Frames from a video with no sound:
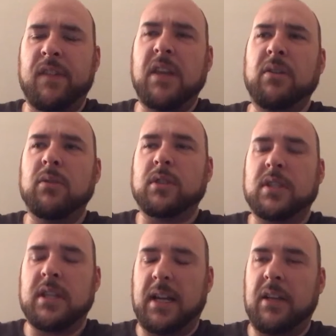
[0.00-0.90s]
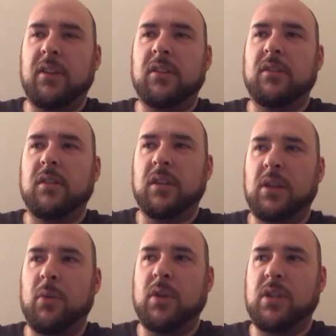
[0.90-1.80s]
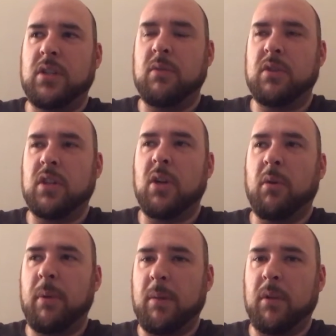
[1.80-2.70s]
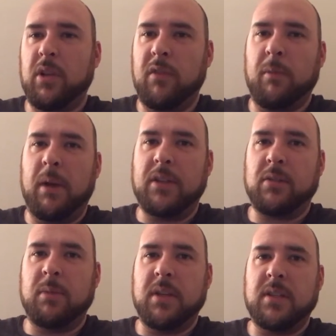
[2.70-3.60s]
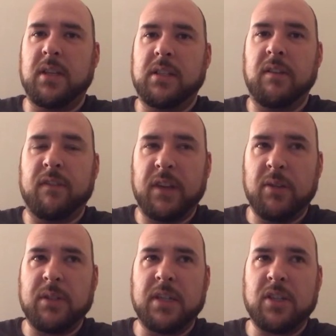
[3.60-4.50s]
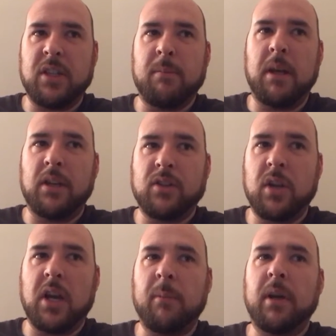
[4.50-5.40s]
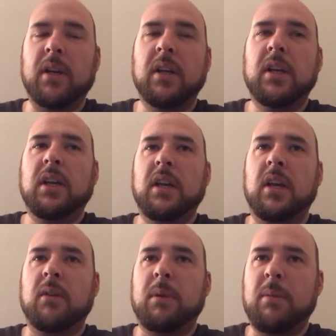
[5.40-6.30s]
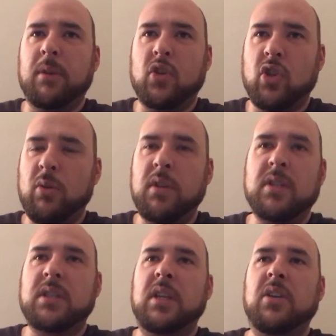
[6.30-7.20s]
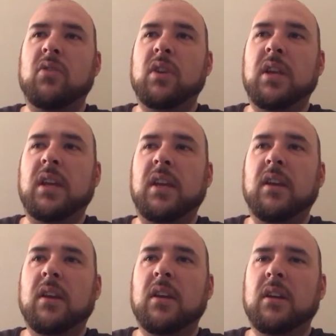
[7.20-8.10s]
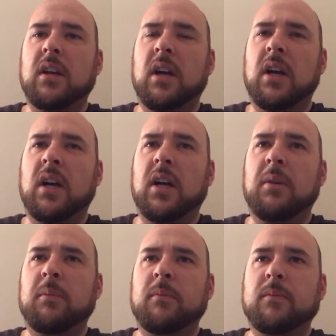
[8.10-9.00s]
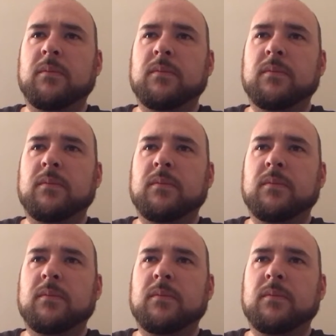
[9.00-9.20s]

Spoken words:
feels Italian, which is I know what people love about some of these things. It feels like it's got that melodrama. People are chewing the scenery. I'm